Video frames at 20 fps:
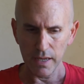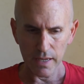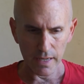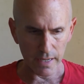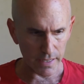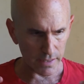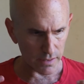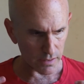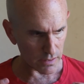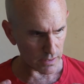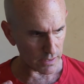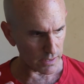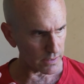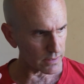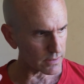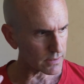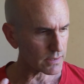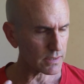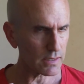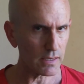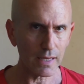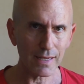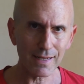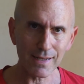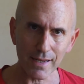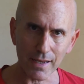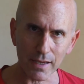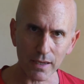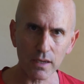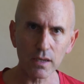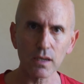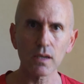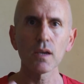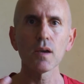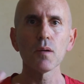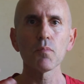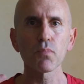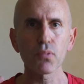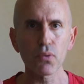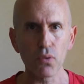and kinesthetic
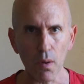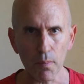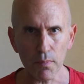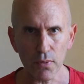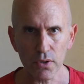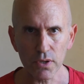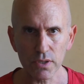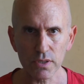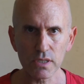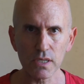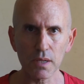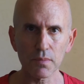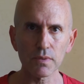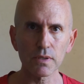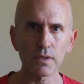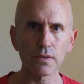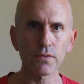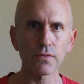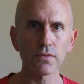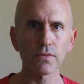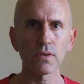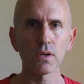proprioceptive